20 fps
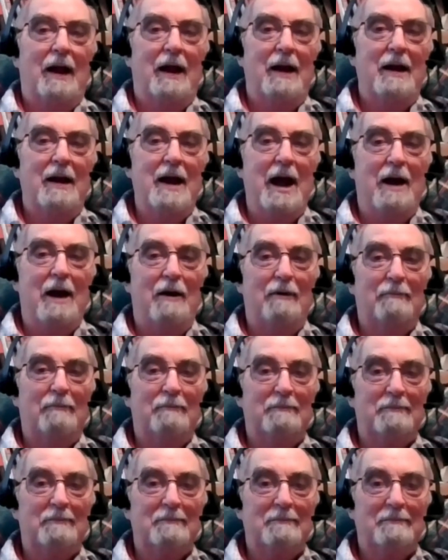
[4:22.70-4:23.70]
Now,
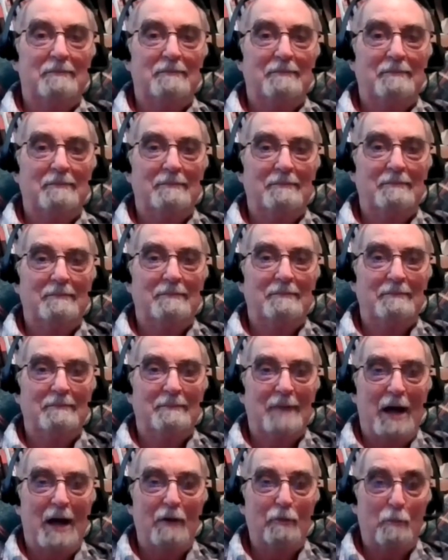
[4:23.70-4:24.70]

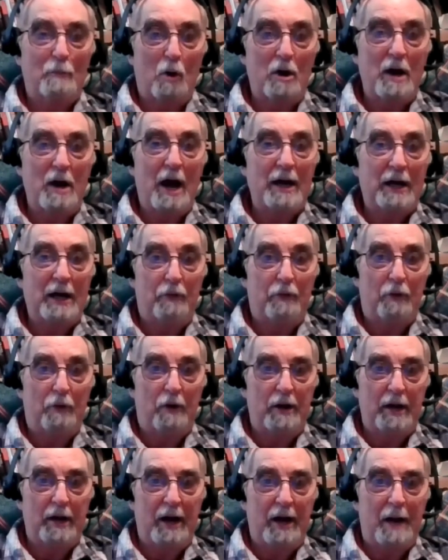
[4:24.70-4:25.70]
I was born in
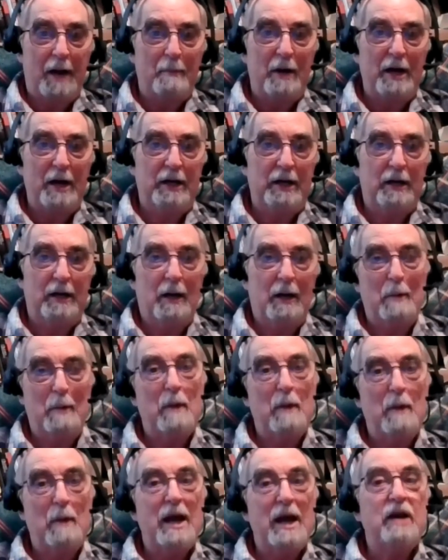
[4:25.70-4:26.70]
1938. I'm 80. I'm in
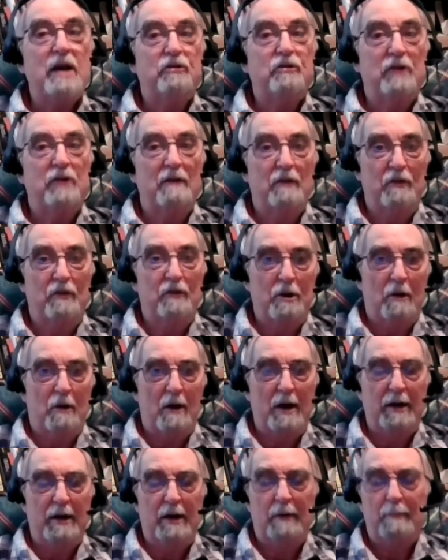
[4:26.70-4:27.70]
my 87th year
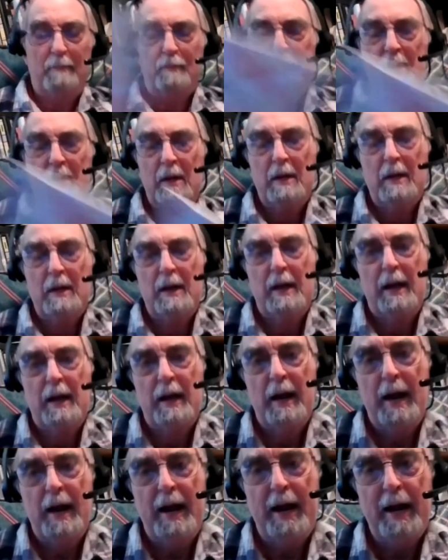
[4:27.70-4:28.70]
right now,
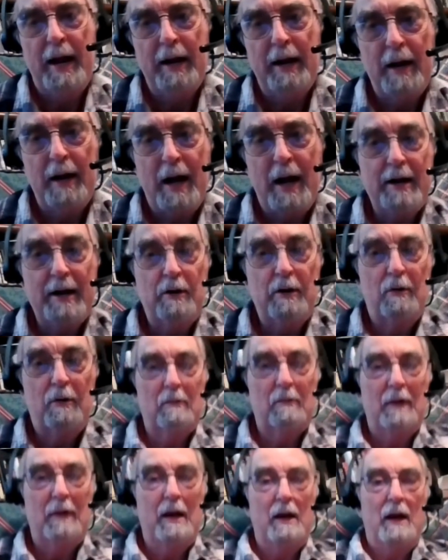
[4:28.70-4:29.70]
and
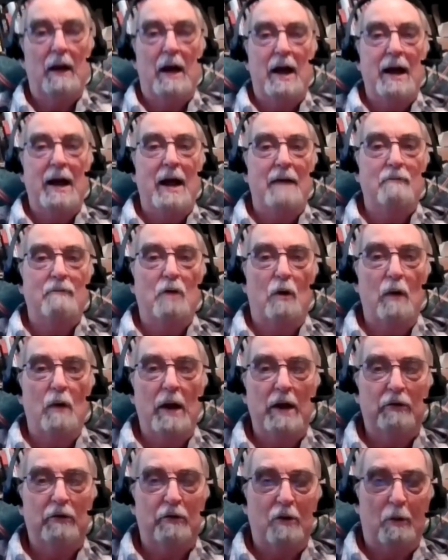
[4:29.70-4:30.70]
I have no
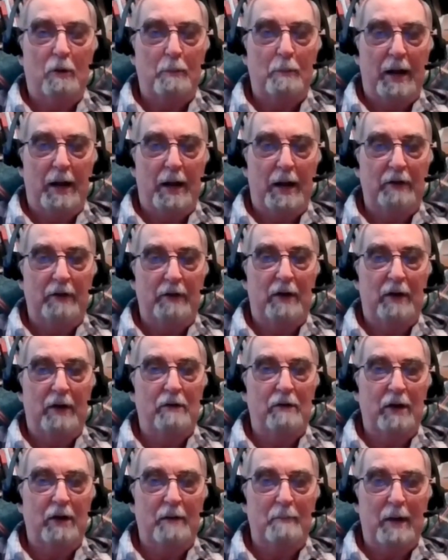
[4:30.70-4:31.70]
aches, no pains. I
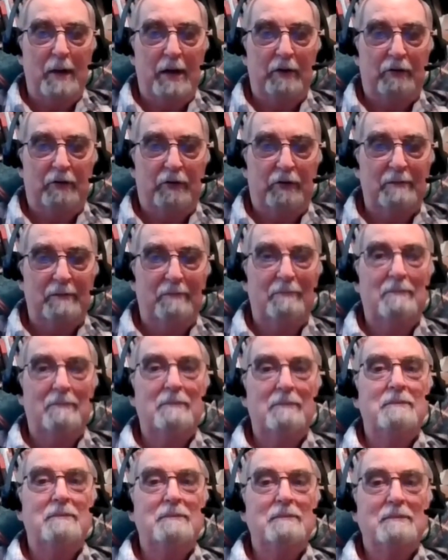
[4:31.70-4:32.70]
don't take medicine.
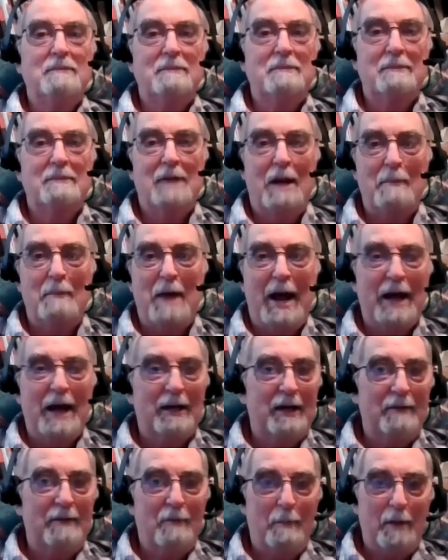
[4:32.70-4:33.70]
I'm
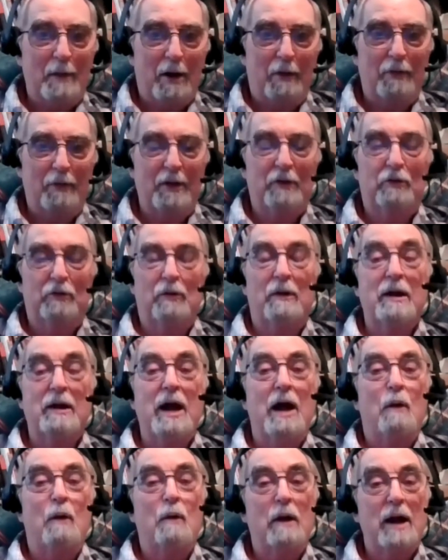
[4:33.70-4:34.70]
active. I'm healthy, and so on.
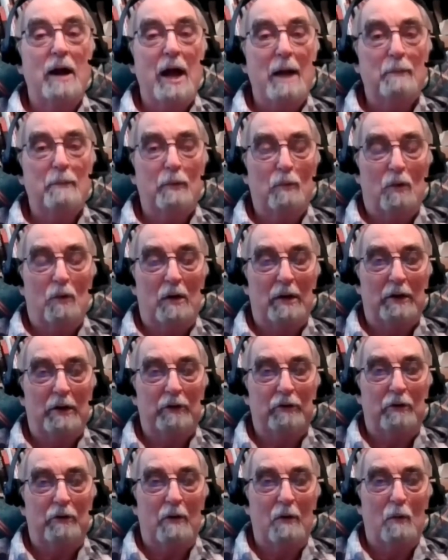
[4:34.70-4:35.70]
Now, what happened
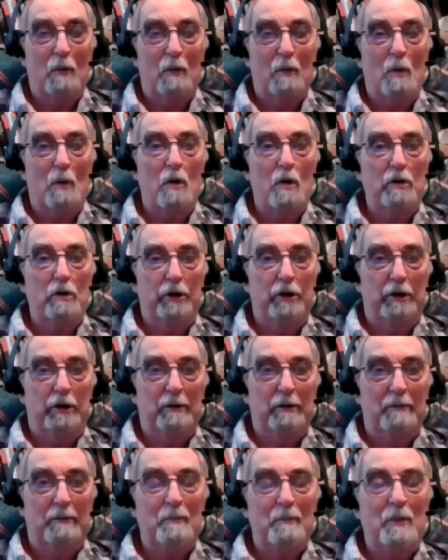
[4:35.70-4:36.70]
was during World War
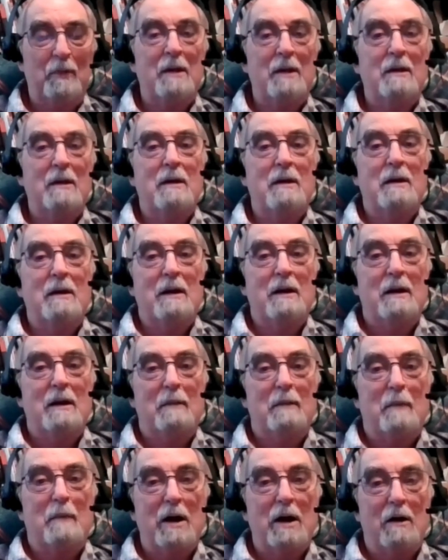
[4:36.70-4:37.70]
II,
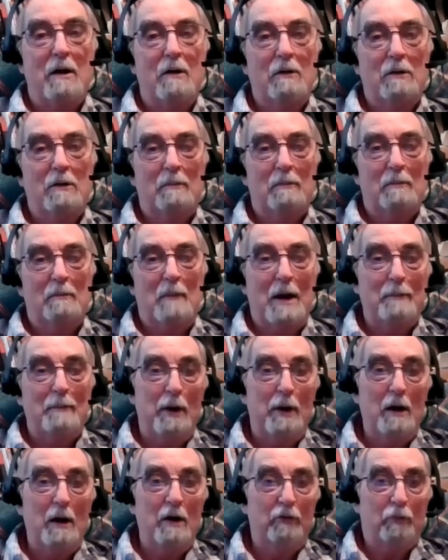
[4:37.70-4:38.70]
my
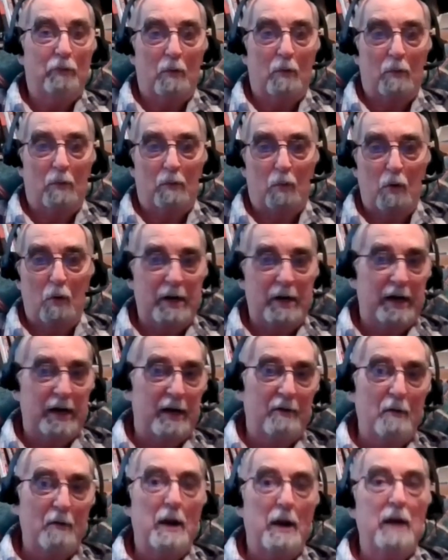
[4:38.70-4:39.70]
parents were working.
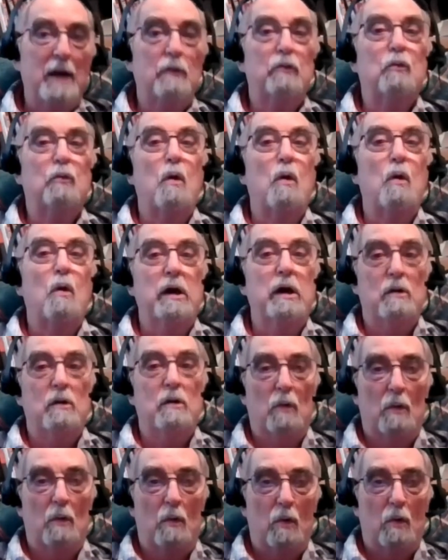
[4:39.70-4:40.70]
Everybody was working during
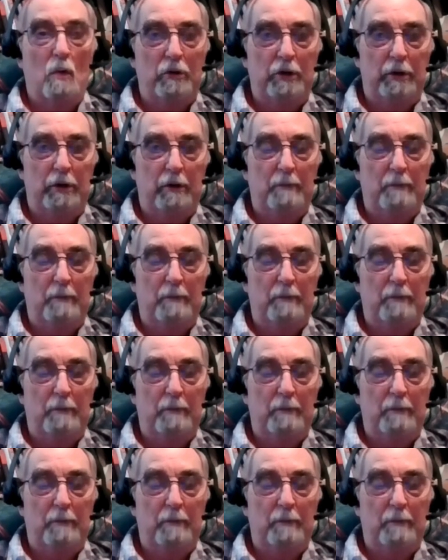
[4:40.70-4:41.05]
World War II.